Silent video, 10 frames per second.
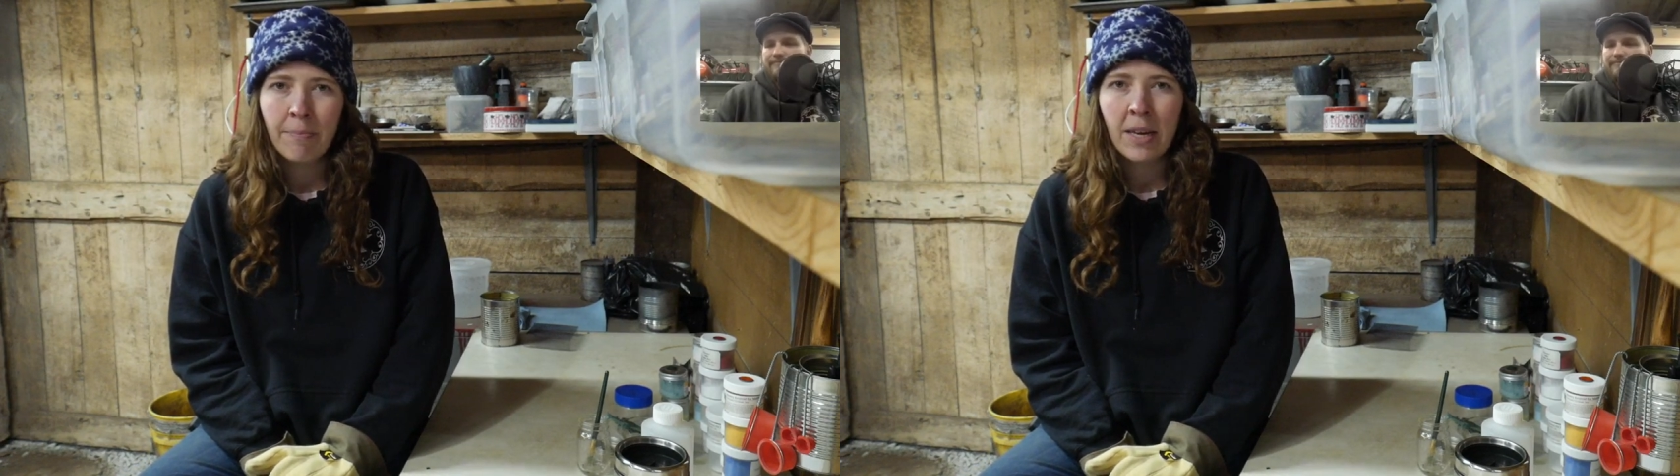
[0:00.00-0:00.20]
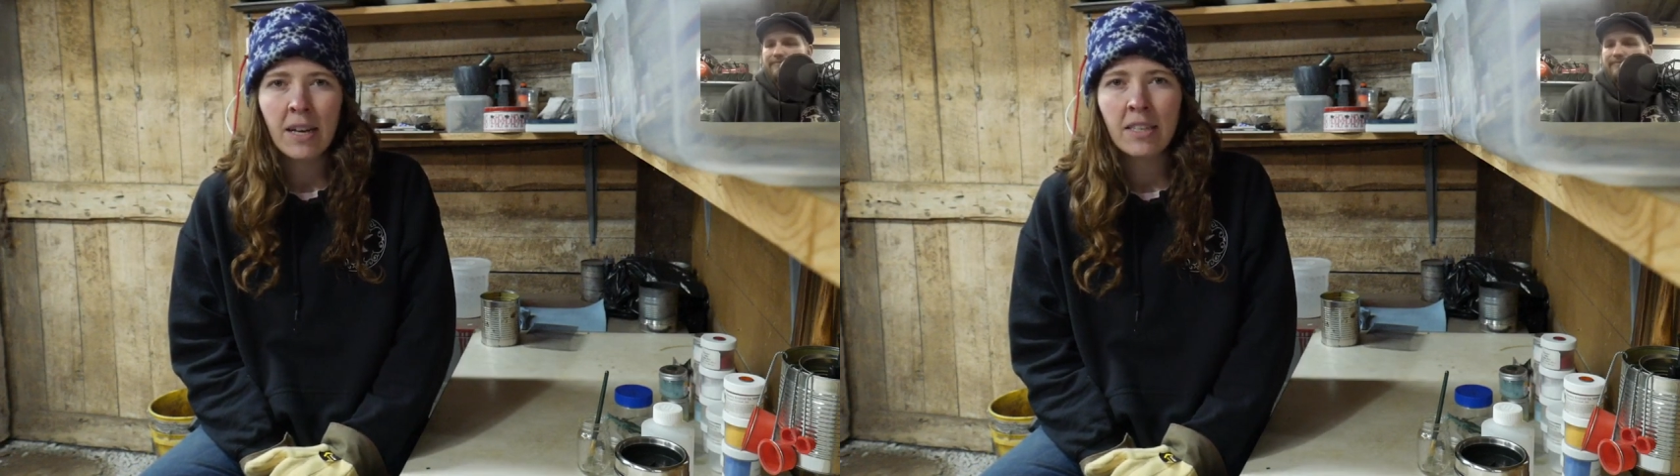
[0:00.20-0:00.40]

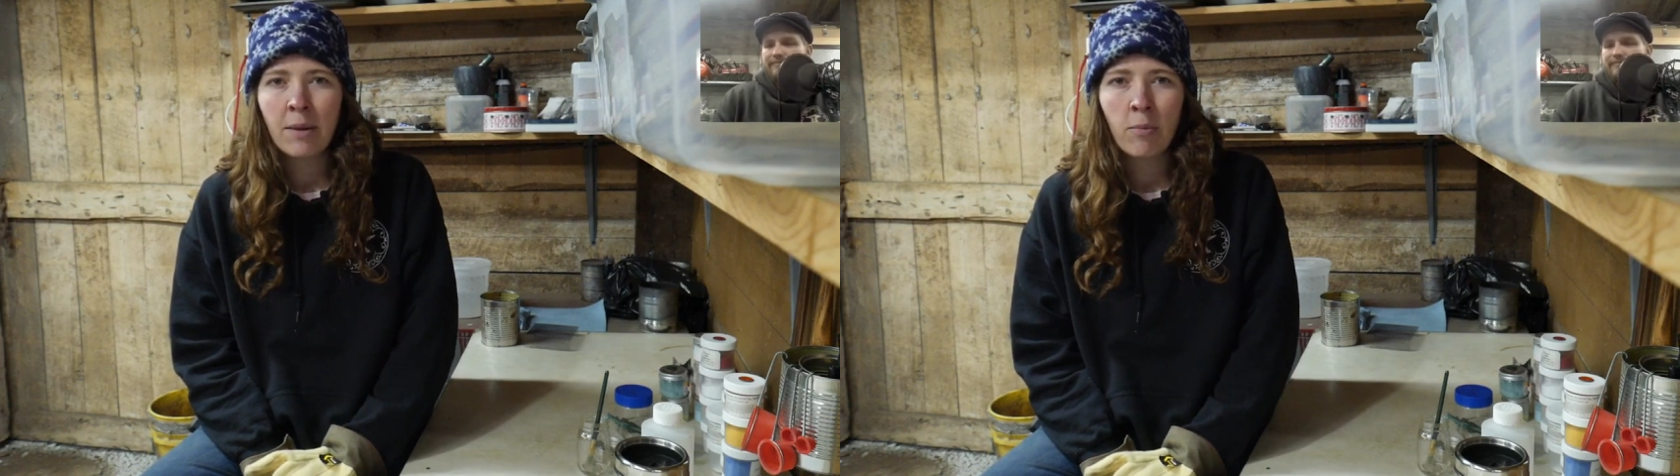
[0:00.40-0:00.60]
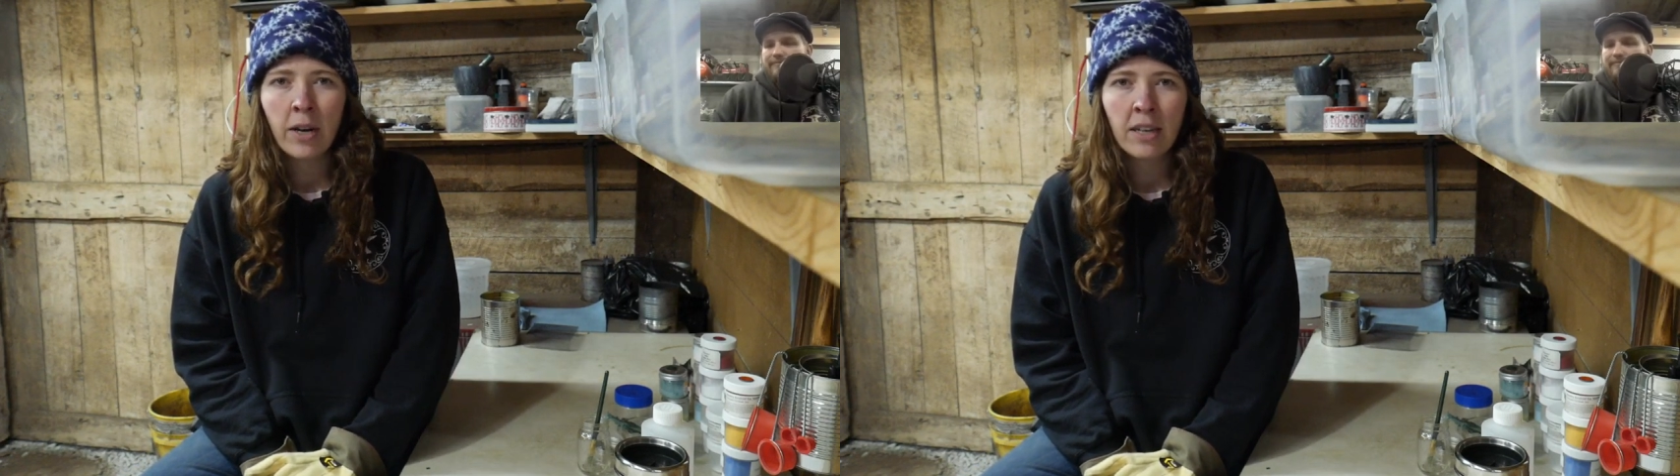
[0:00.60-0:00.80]
because
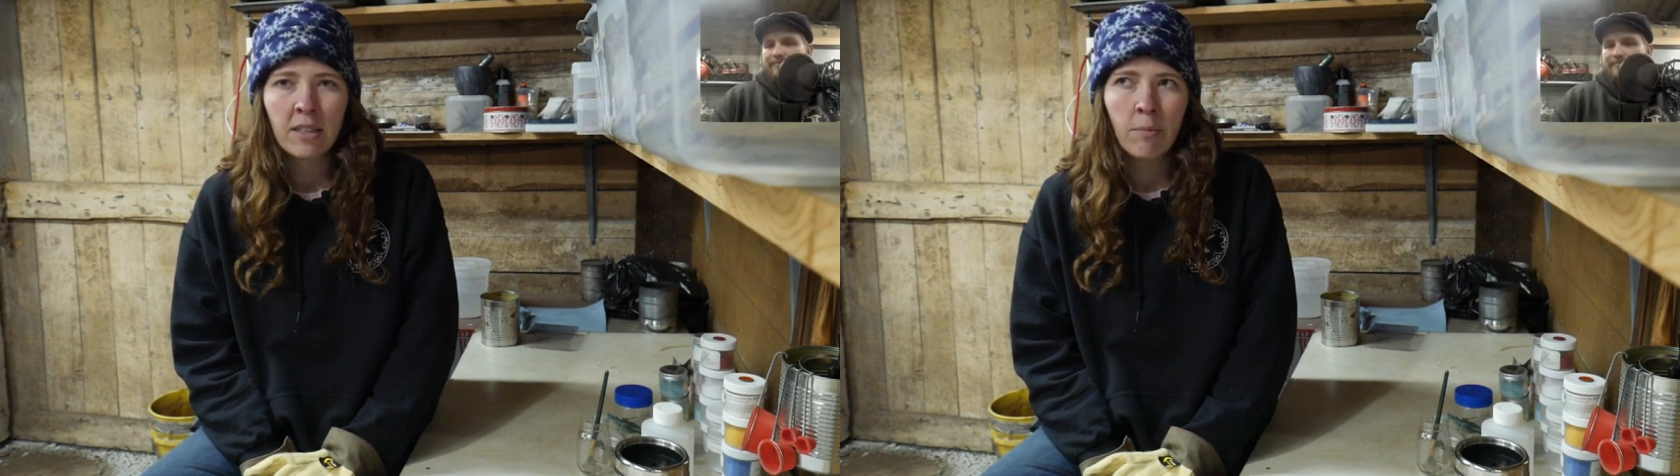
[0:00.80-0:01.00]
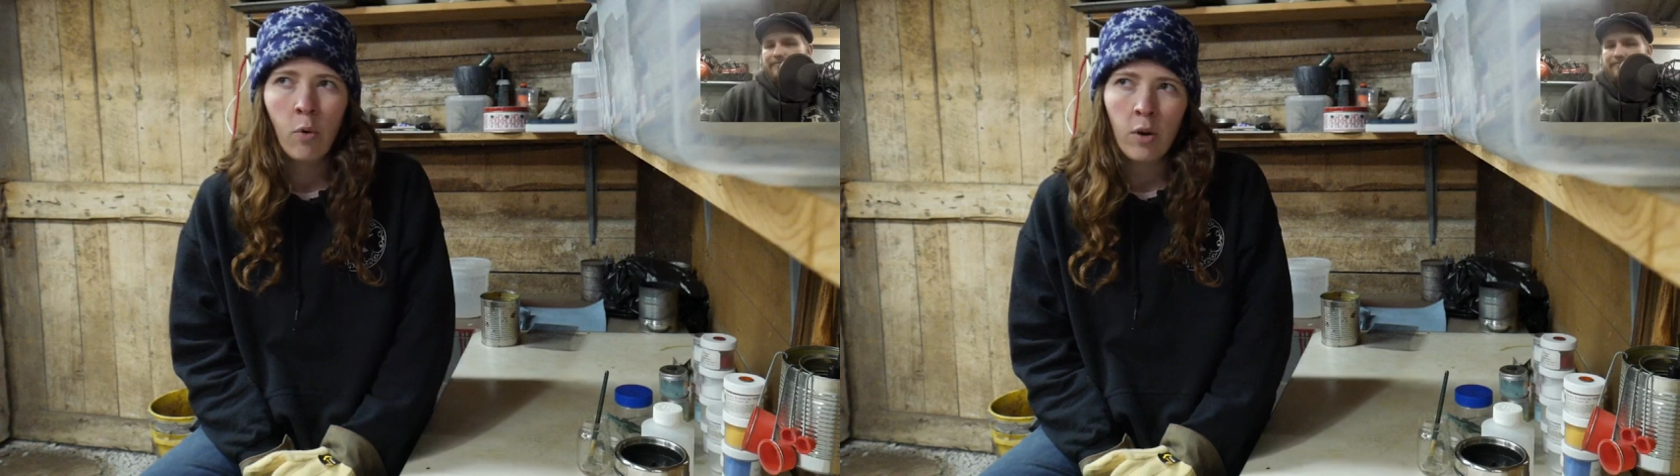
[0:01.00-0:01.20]
it
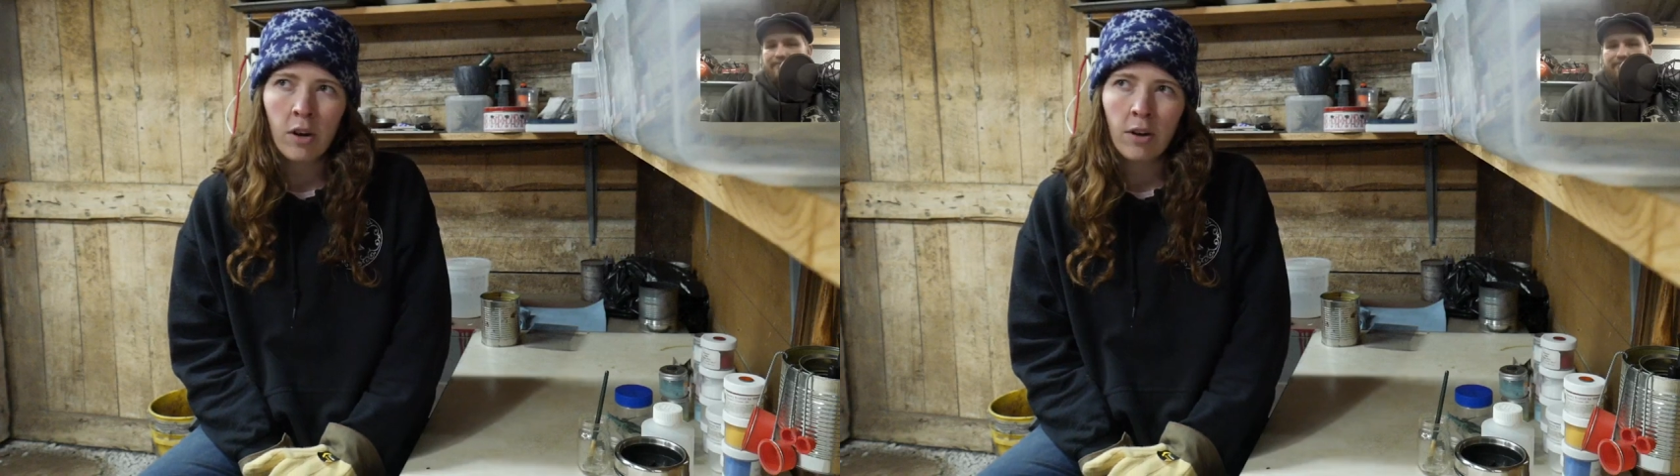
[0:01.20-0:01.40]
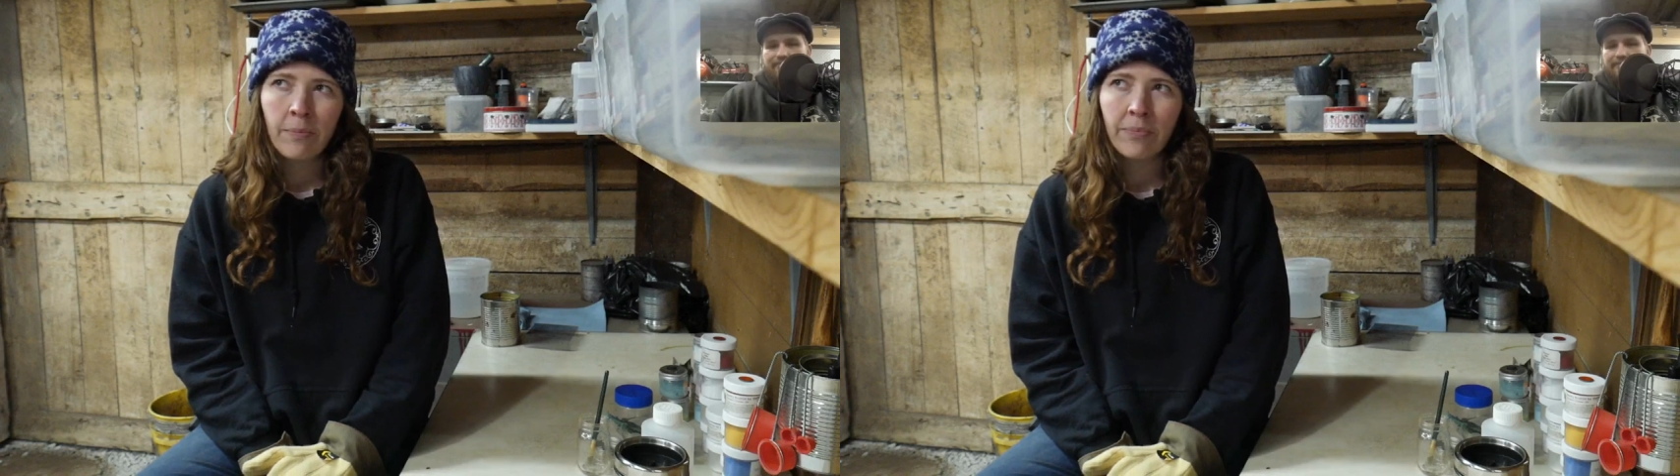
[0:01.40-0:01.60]
brings
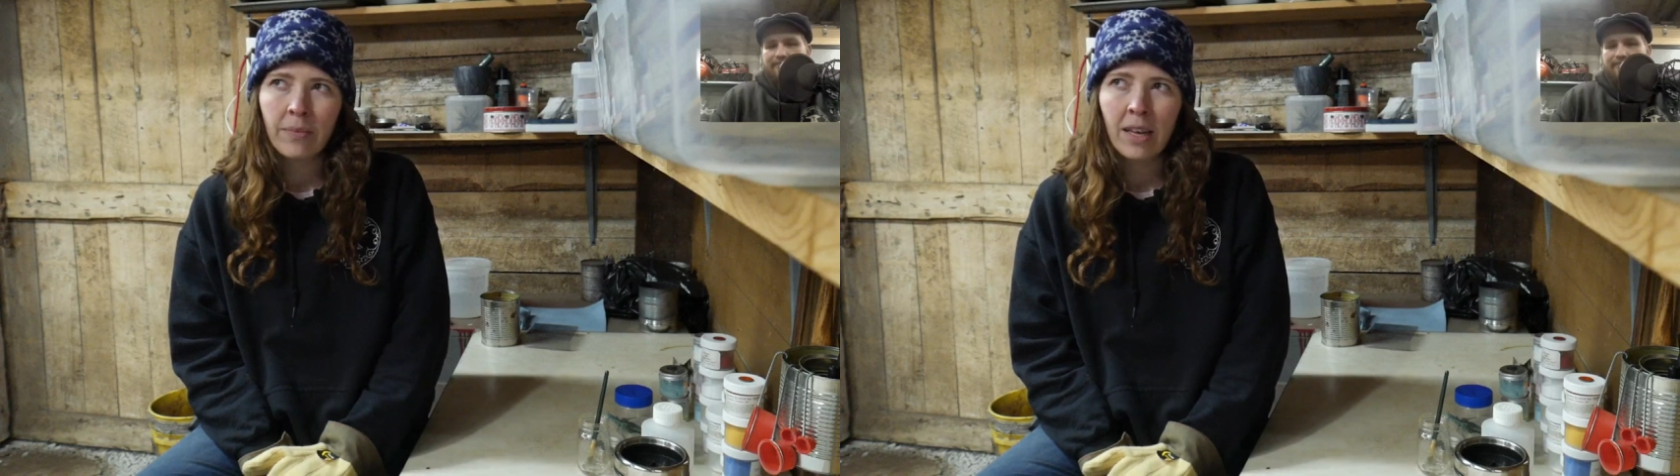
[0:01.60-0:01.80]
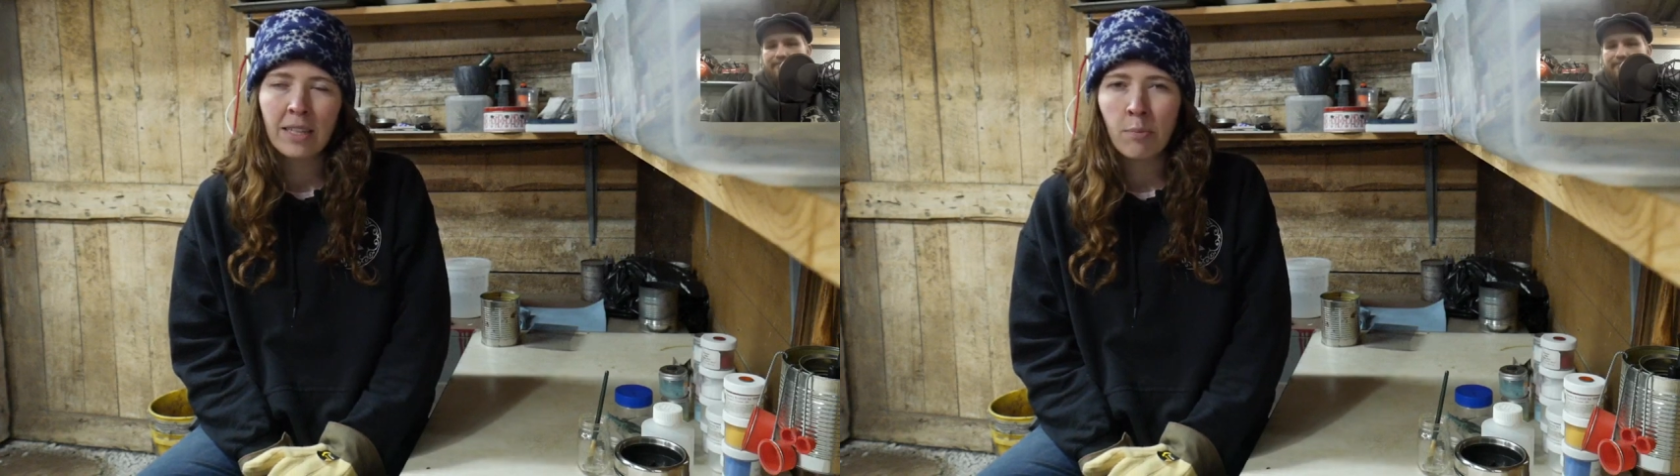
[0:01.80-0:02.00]
more,
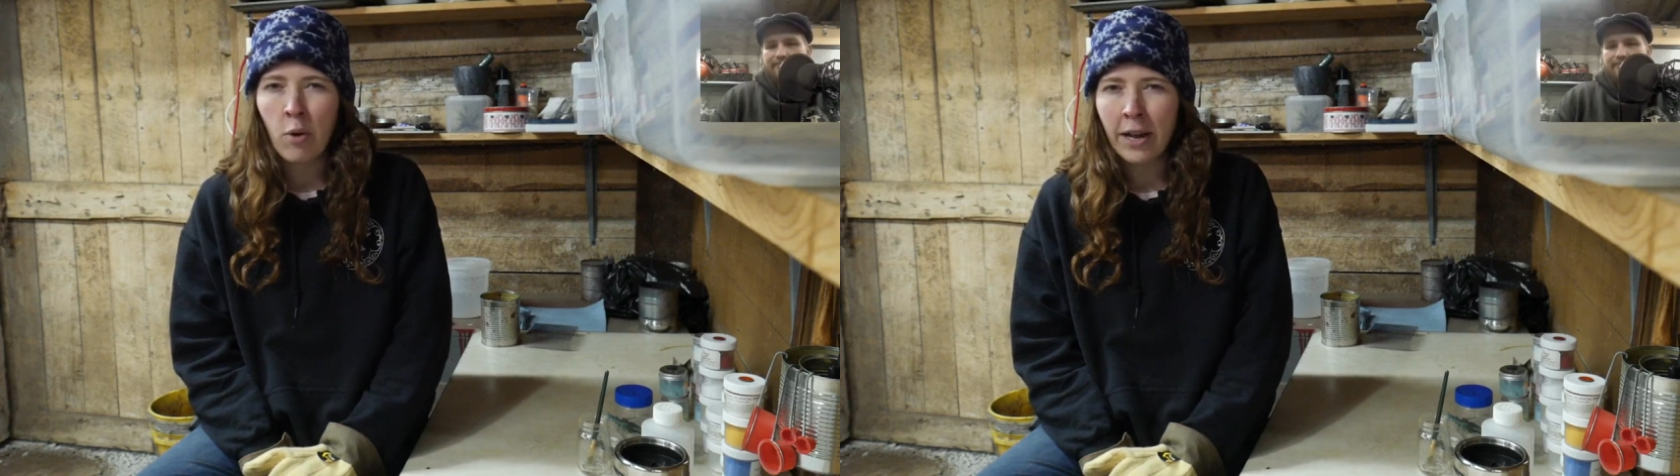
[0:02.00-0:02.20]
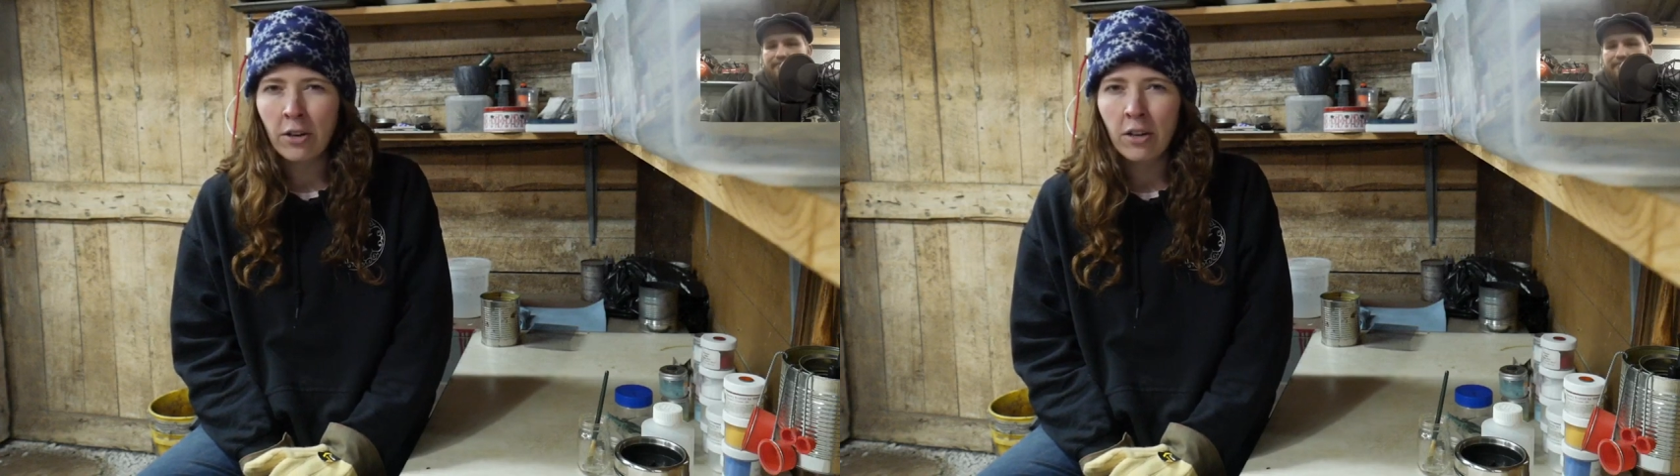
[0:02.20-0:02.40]
it's
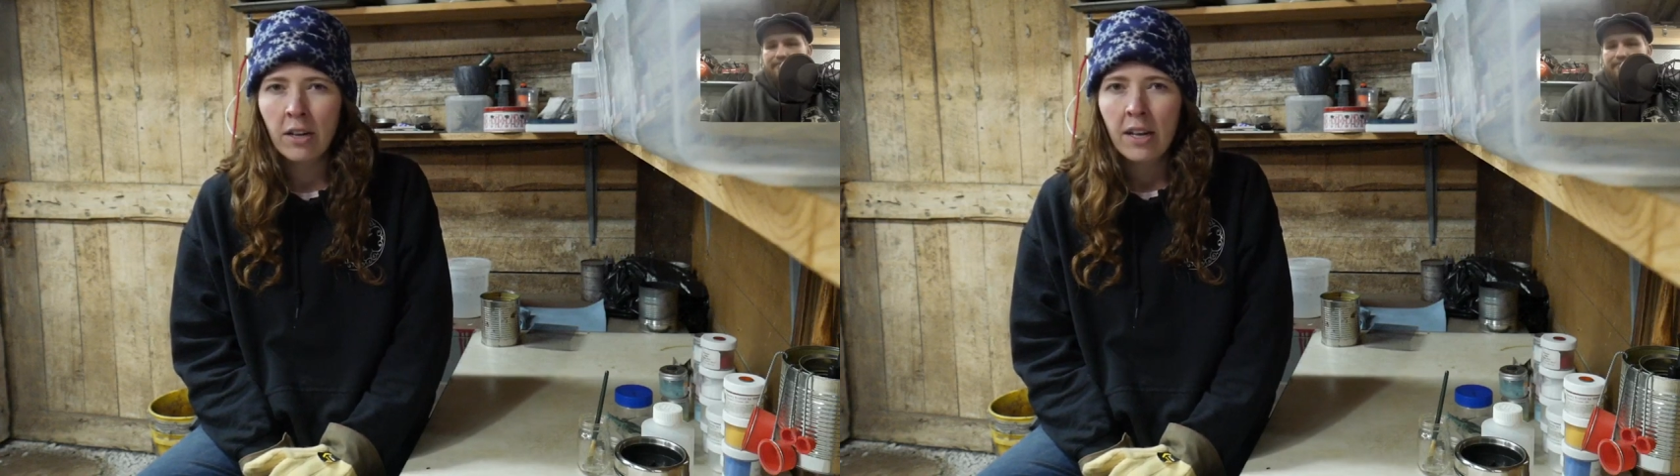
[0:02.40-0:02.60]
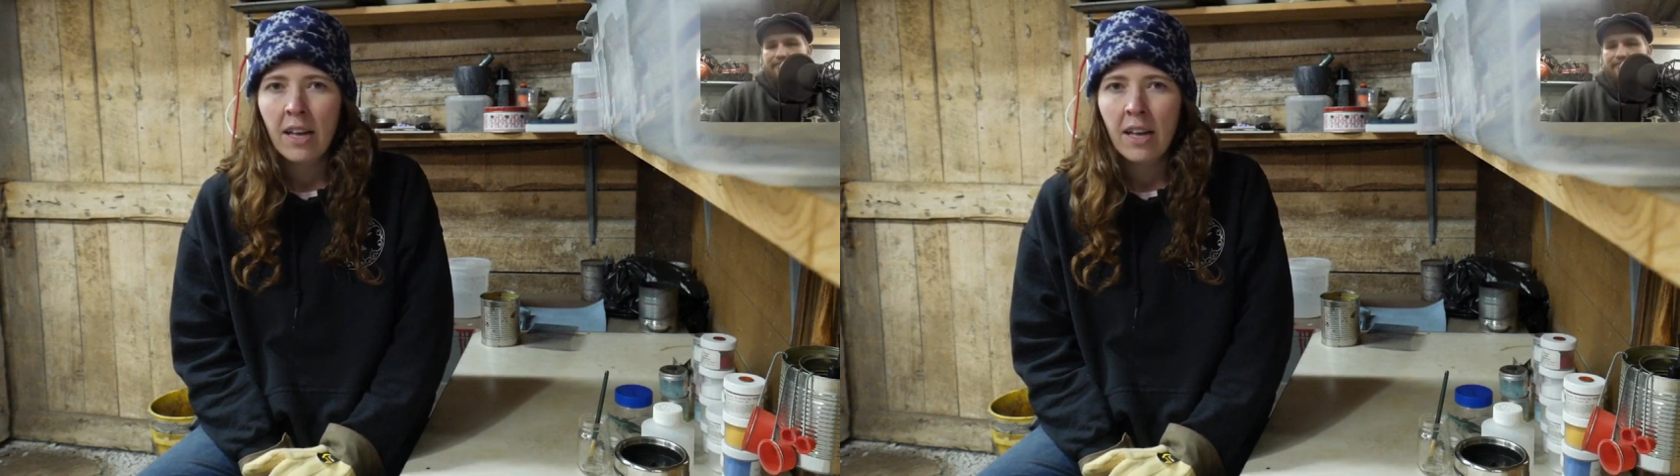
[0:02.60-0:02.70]
brighter,